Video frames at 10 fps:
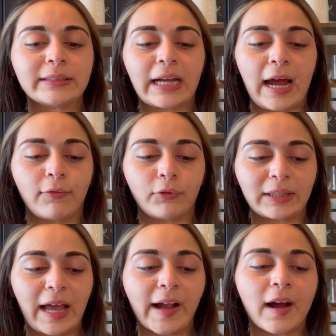to have with
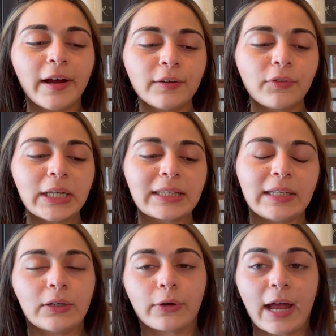that. Kind of like the
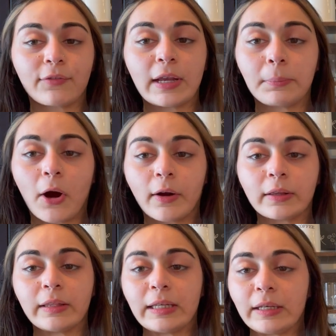Il Caffè pod
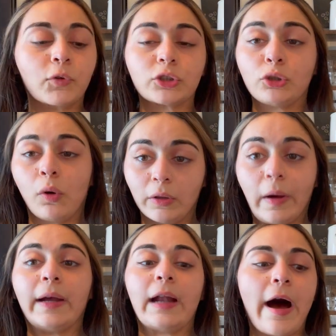in the Vertuo
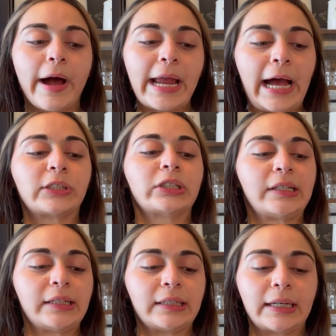line. I actually
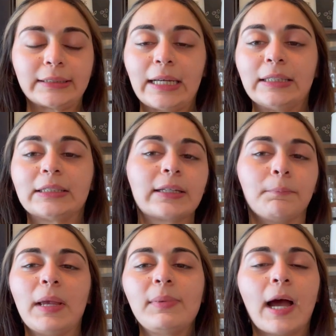think that that tastes,
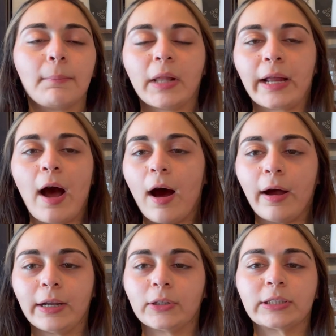maybe I'm like
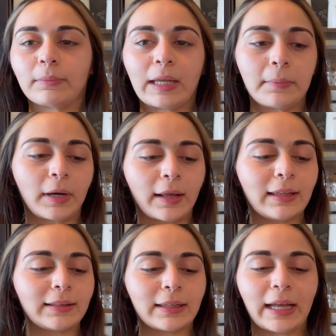high or something, but I
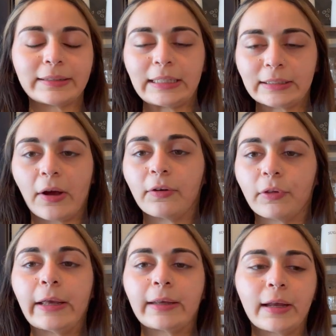think that that tastes kind of
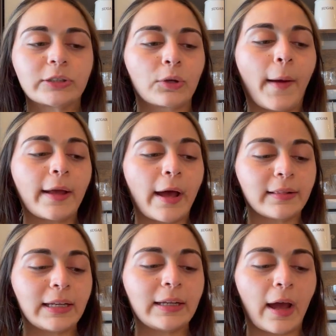like it. So I, I
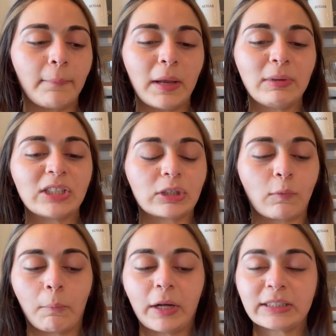think uh, maybe it's the
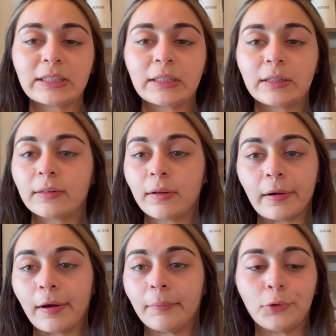Robusta,
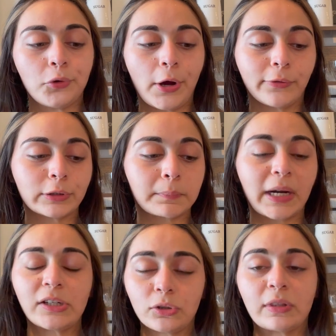um, who knows, but
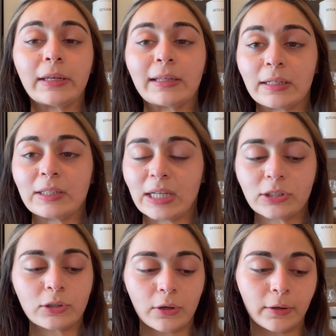I do think it, it
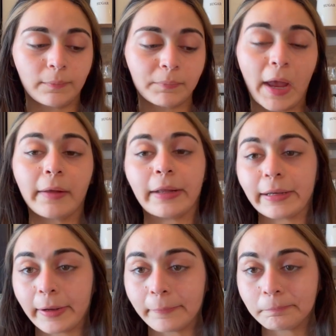tastes good. I
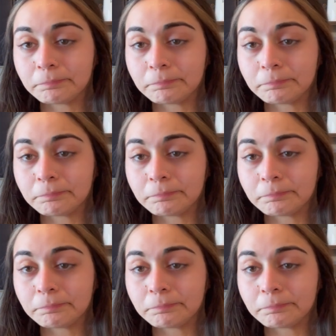like it.